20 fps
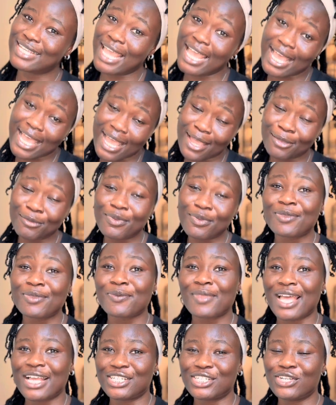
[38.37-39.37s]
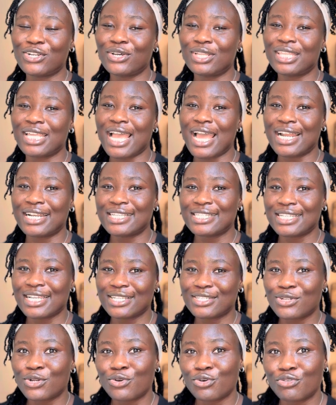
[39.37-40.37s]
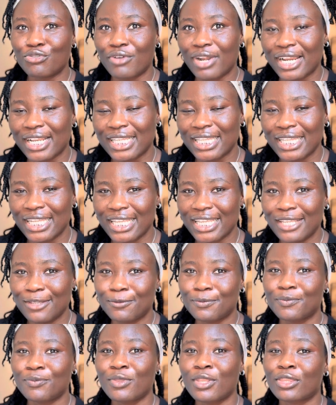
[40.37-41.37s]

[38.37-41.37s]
Yeah, and she got the answers correctly.